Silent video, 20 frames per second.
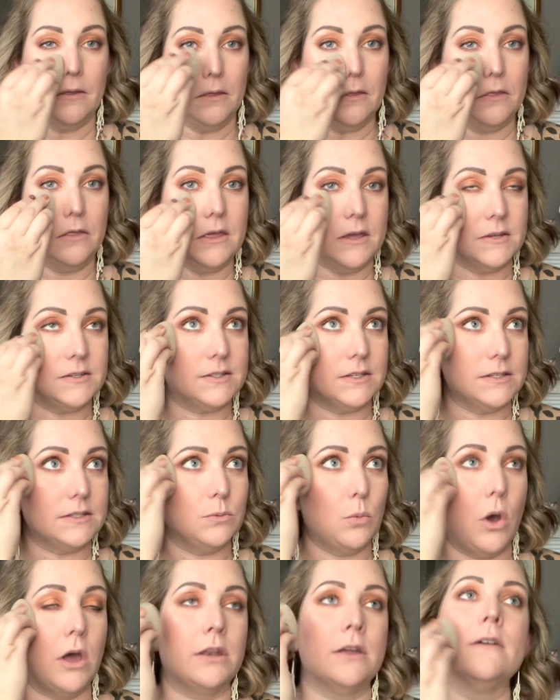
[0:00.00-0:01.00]
This is
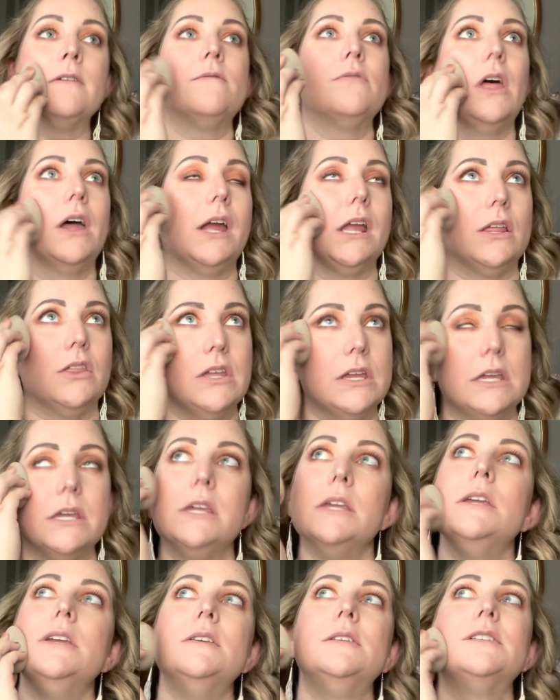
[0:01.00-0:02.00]
one of like the
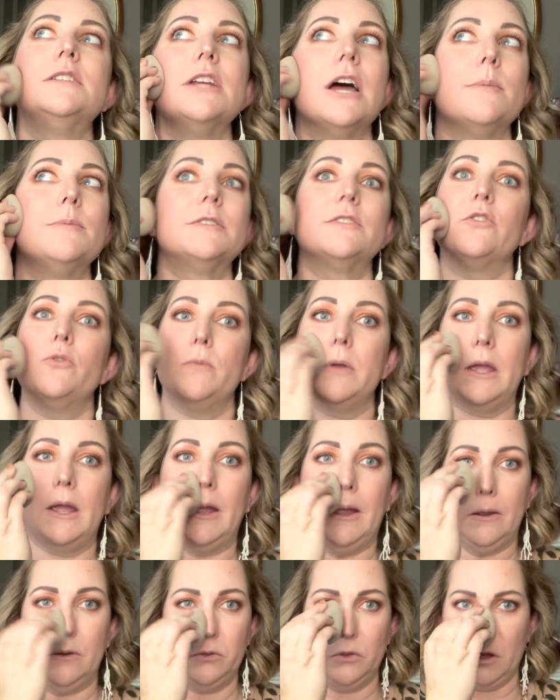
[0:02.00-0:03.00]
key steps for
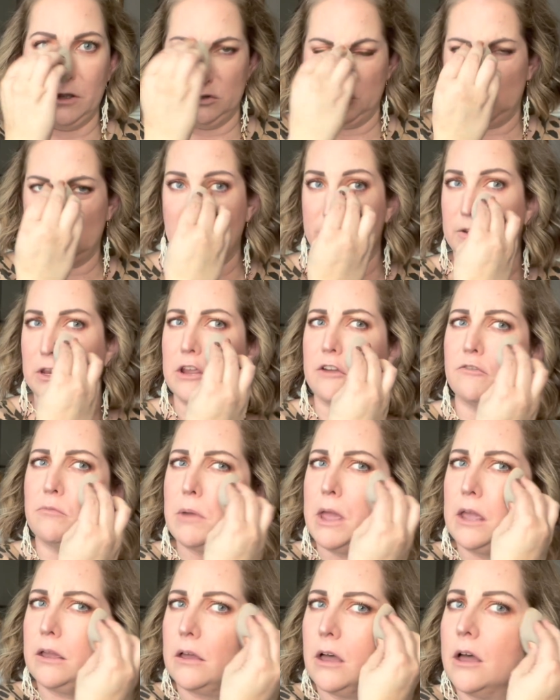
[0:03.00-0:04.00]
me in longevity of
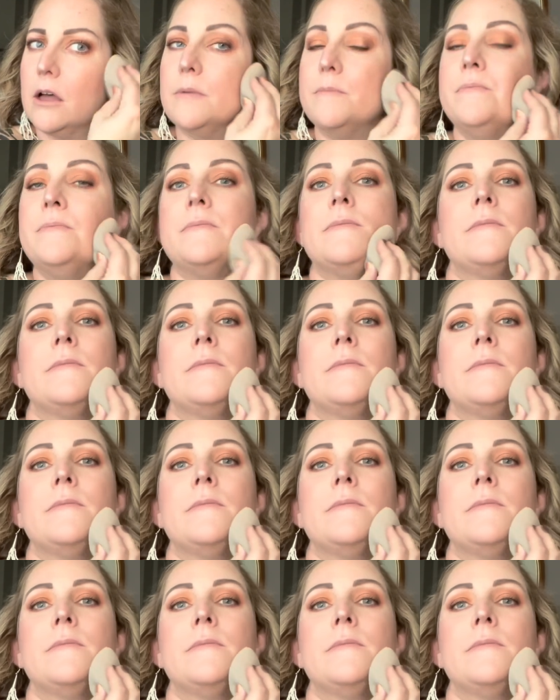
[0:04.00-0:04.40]
makeup.